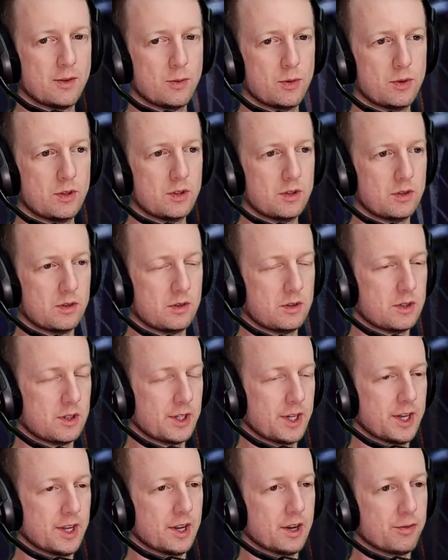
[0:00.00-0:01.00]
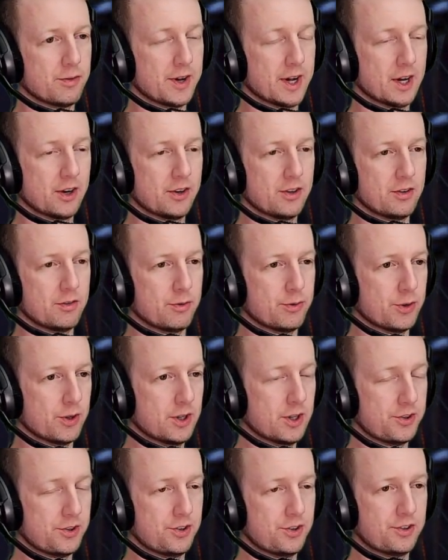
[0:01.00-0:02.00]
We'll lock in our faction
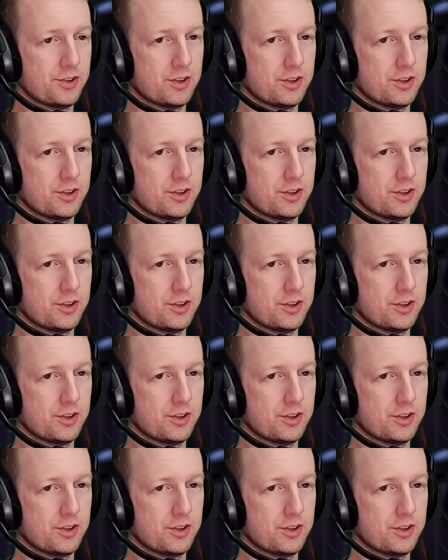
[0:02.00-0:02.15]
first, just